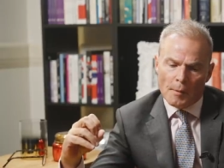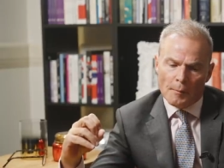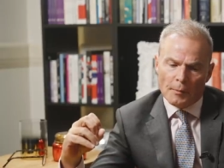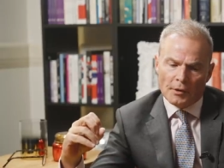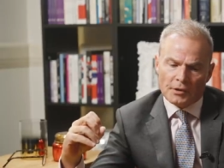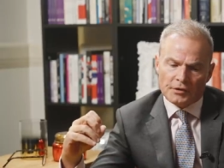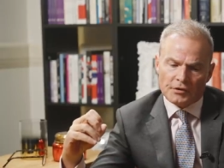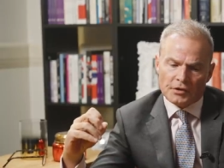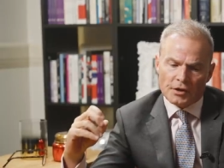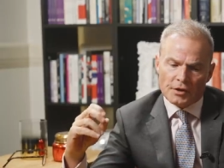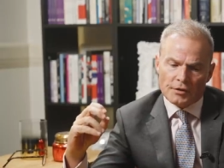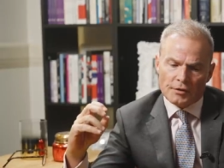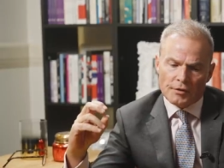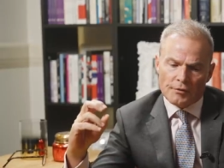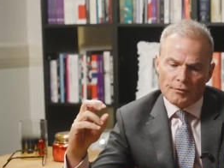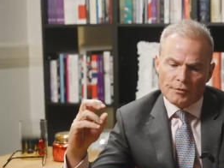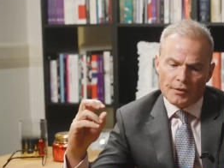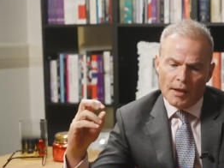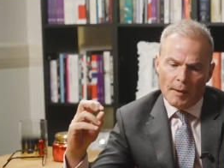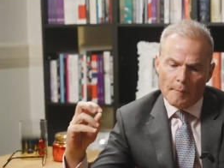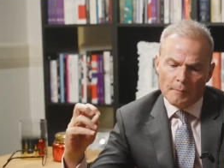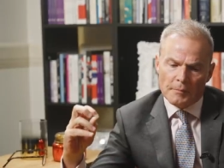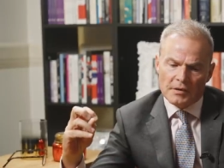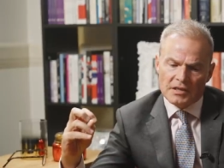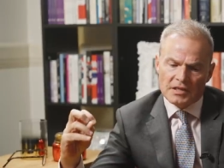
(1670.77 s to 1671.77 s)
But
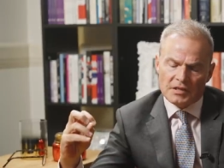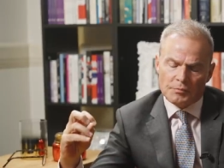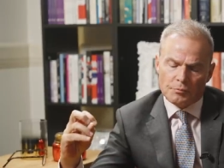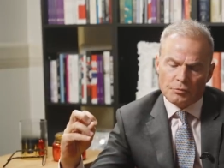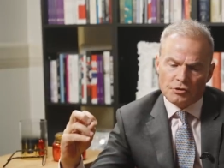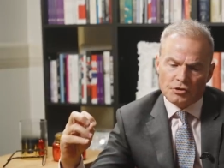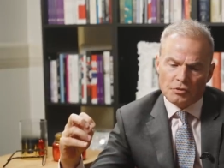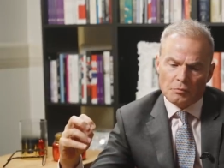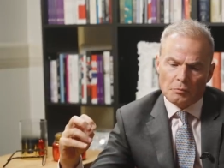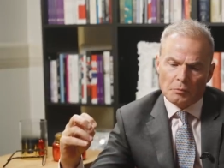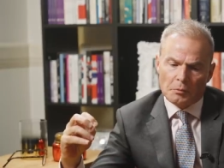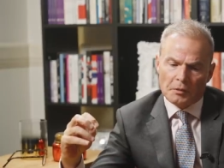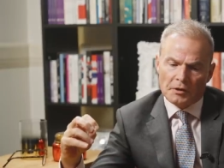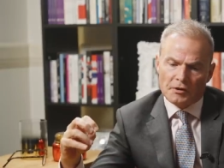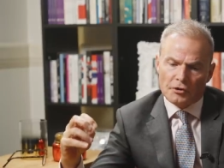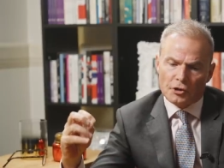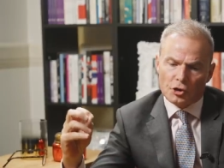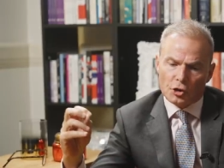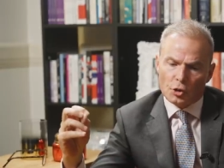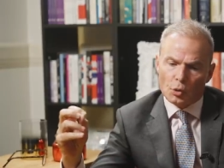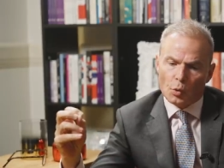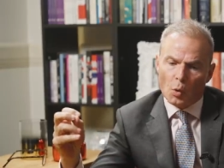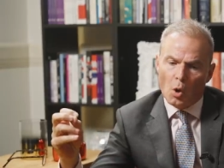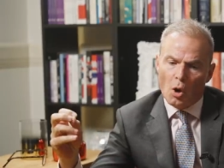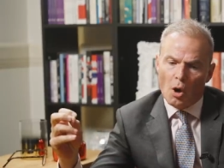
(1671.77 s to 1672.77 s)
that means presumably that
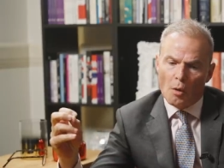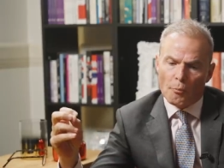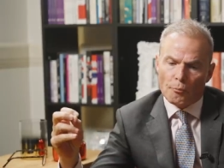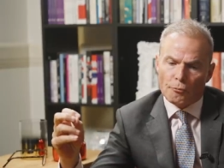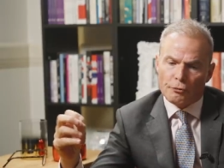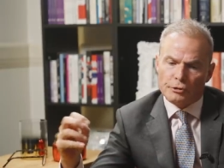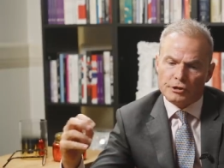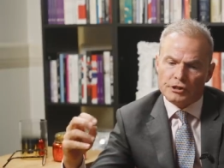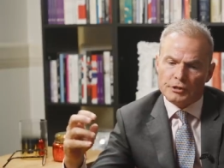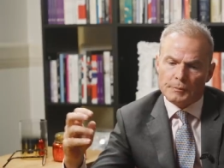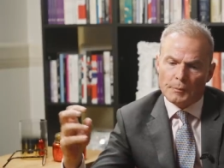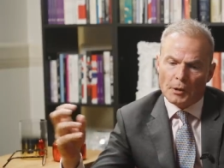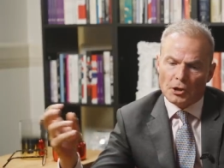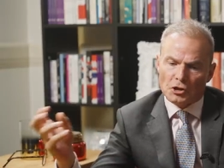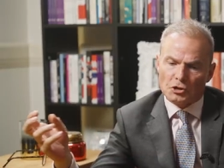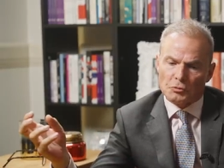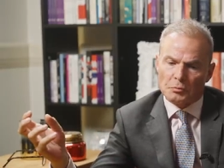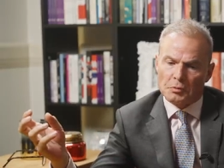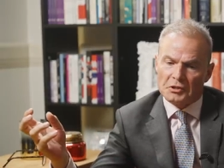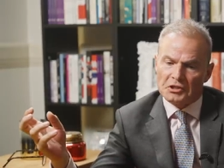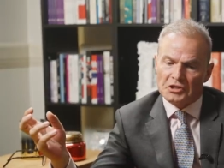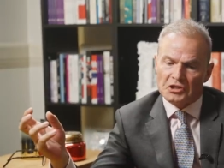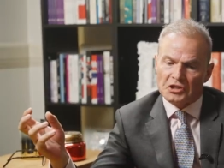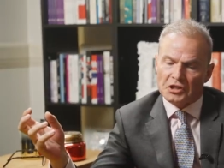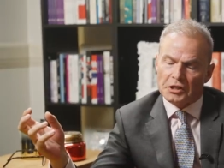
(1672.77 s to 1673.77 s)
you are pretty much
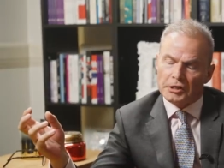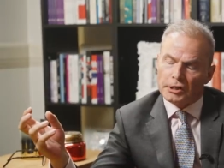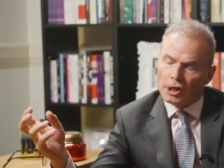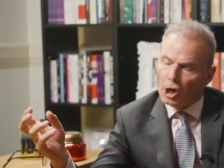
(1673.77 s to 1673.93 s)
politically